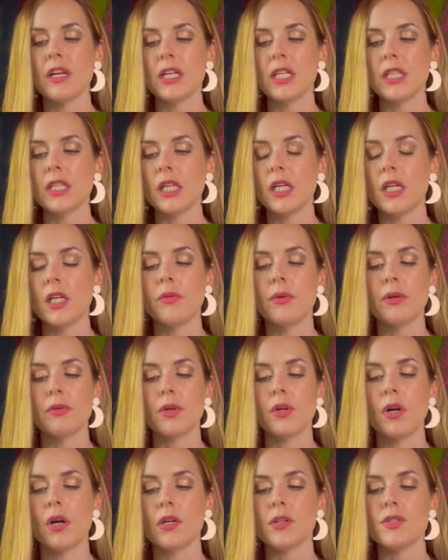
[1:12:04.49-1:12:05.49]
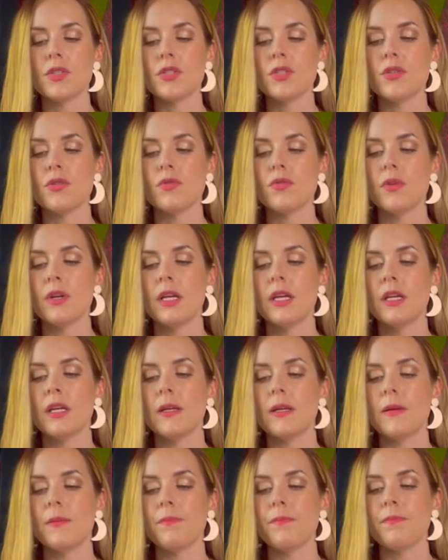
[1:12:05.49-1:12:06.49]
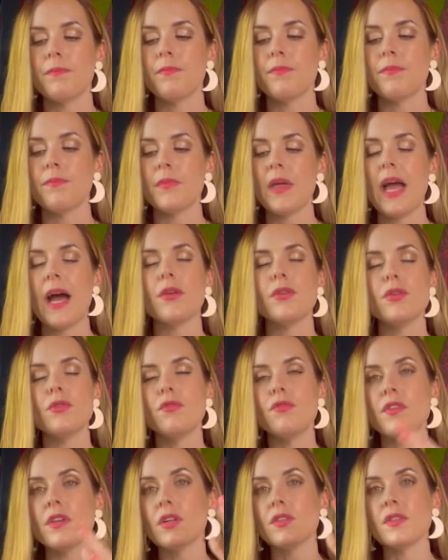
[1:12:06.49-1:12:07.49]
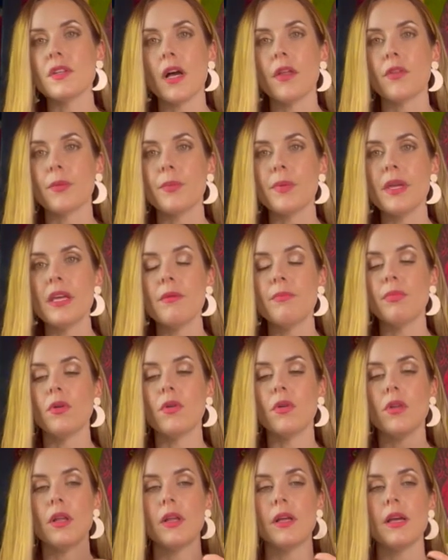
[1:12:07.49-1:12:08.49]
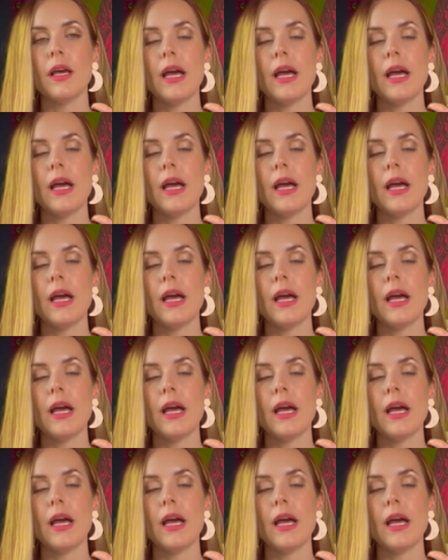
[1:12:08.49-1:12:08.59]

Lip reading: low in regards to how you feel to other people,